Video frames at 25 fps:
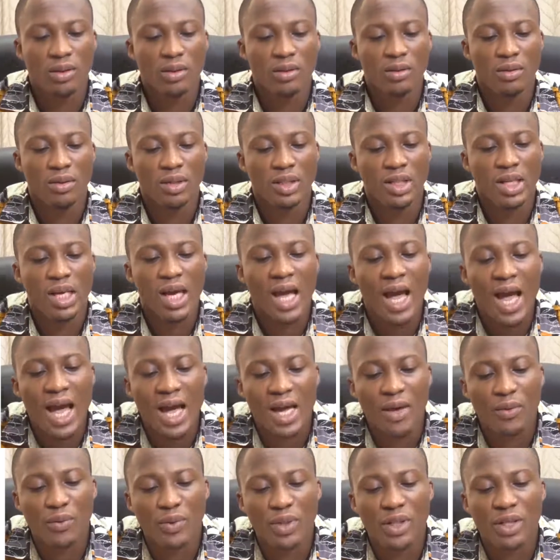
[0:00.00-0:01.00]
Is it
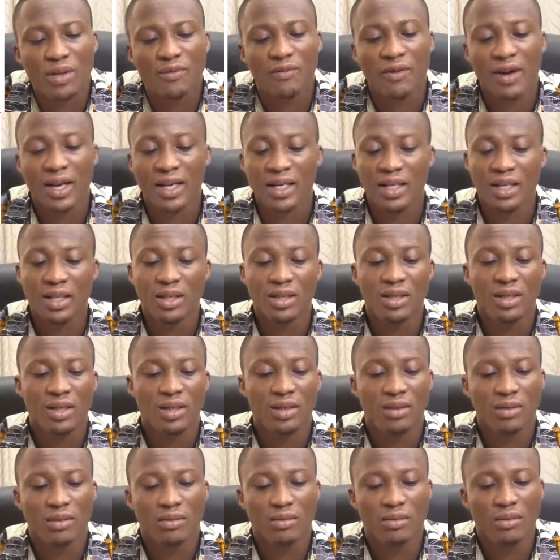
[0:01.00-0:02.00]
high risk
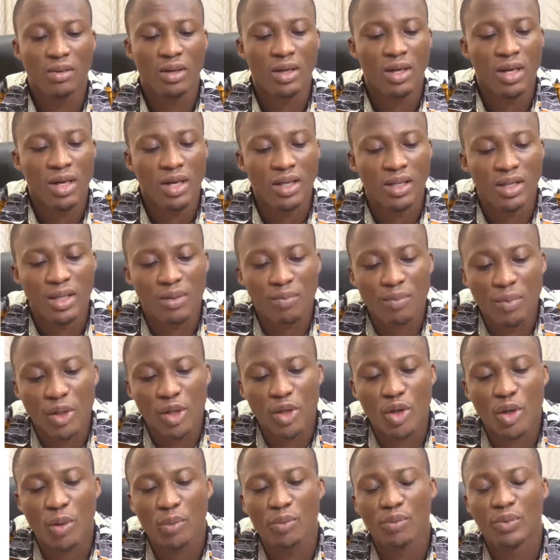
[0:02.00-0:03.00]
findings? Is it
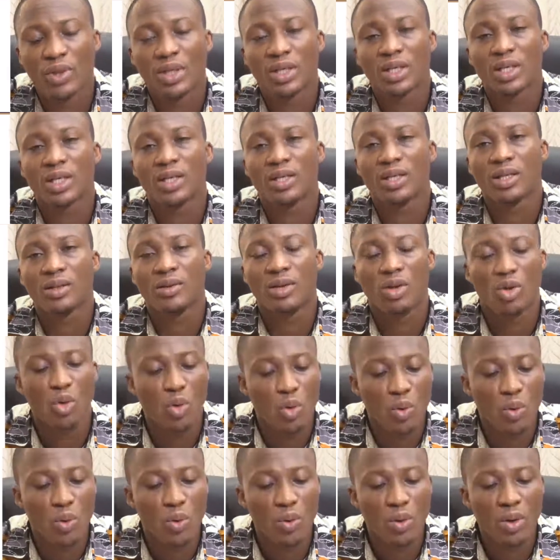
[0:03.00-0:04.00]
medium risk? Is it
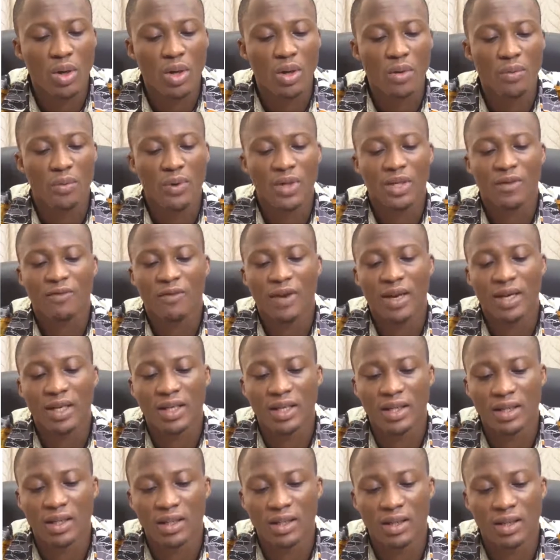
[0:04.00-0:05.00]
low risk
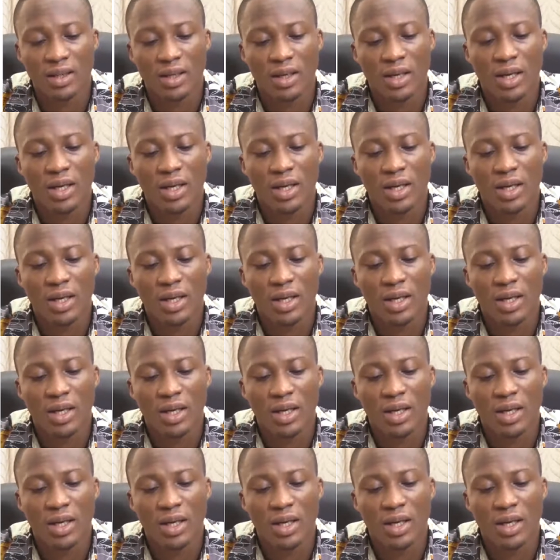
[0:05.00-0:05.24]
findings?